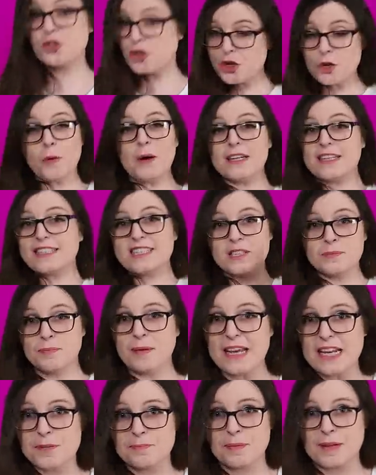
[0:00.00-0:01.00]
Do you wanna
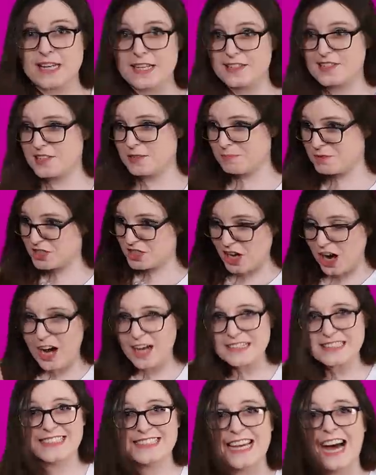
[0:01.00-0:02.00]
speed paint some
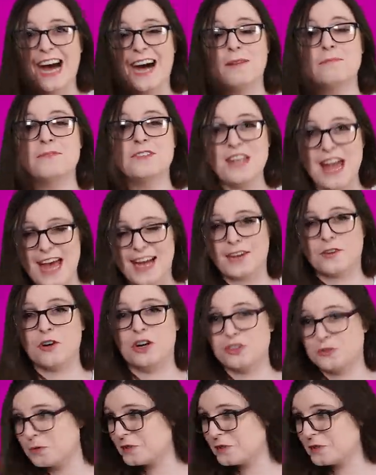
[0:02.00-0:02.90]
goddamn Necrons?